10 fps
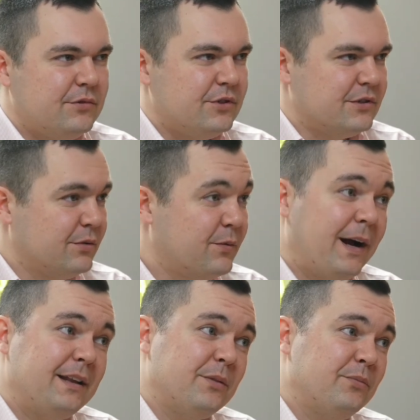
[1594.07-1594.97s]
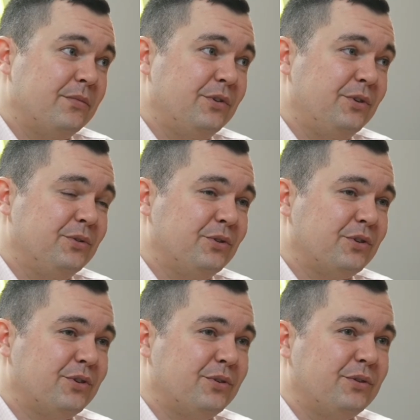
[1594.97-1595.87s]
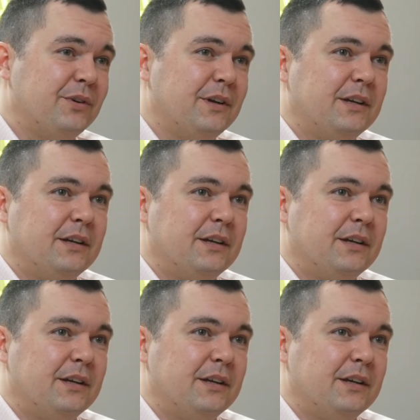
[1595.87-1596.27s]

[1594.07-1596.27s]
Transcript: Just look white and new. Look new.